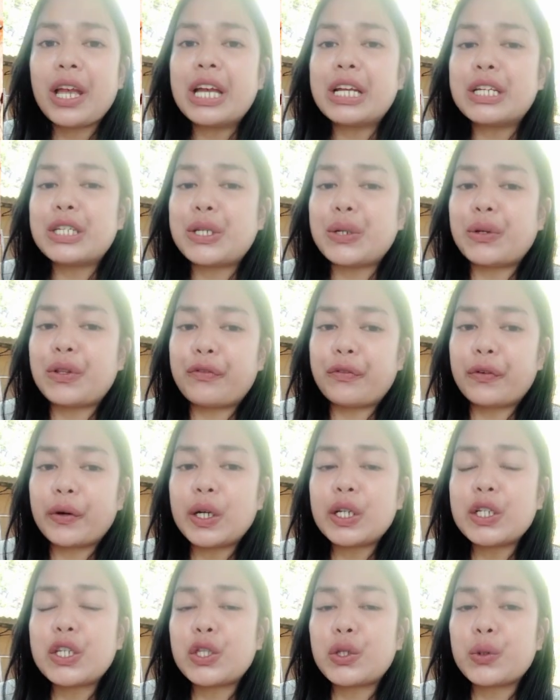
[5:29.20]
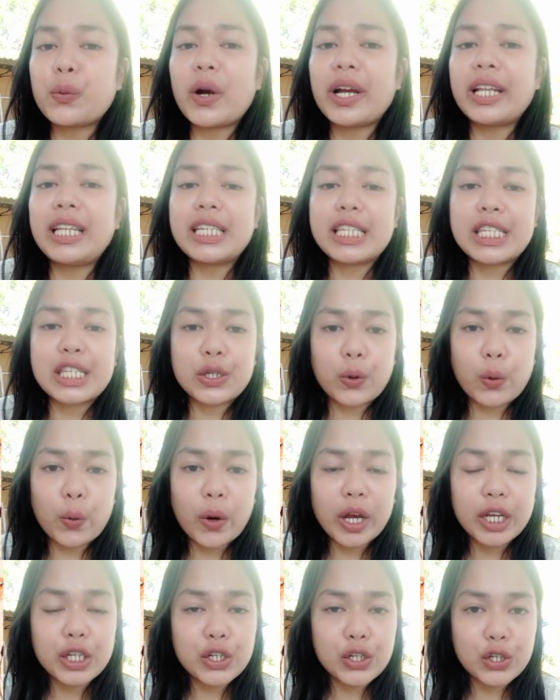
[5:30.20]
So the first one is
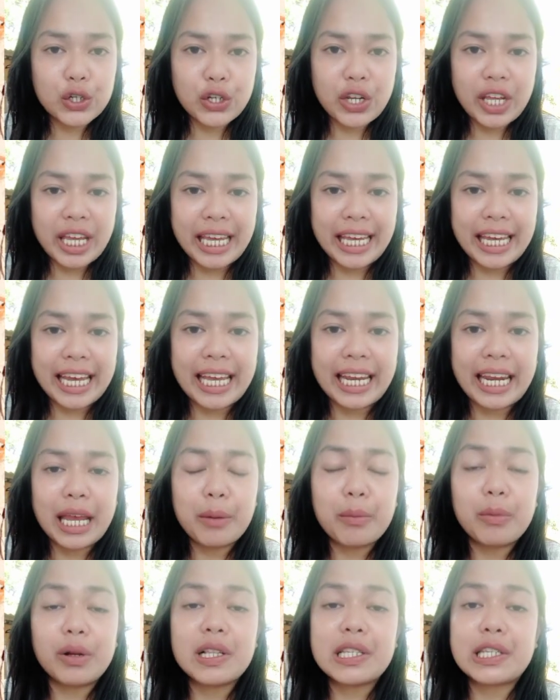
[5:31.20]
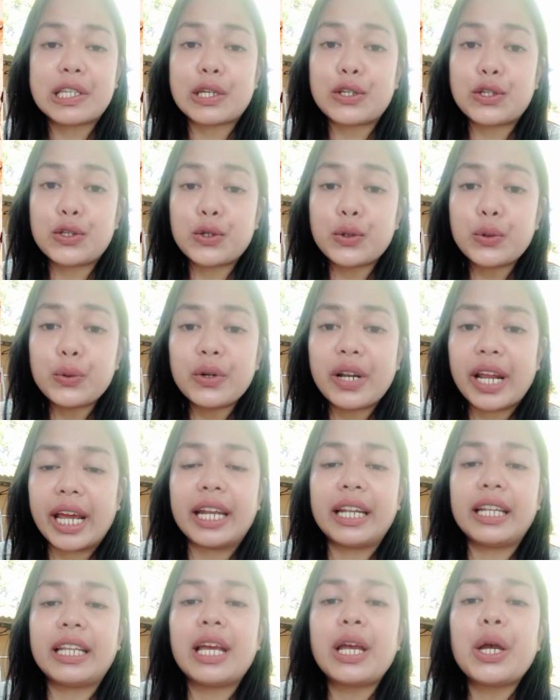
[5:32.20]
questioning enables a
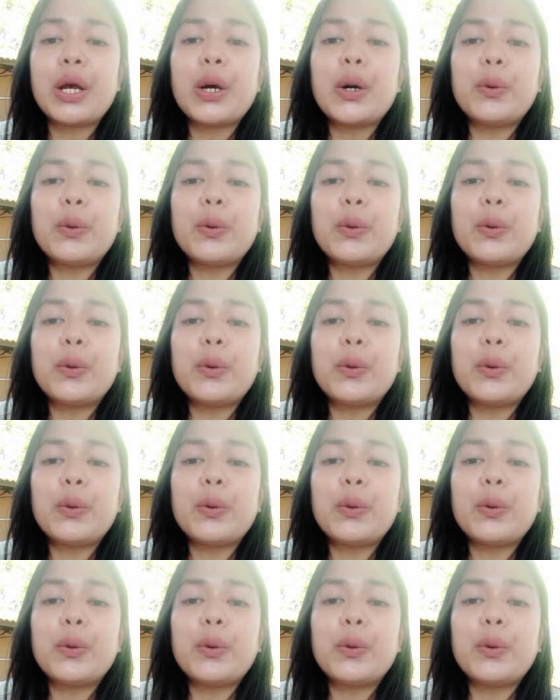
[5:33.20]
student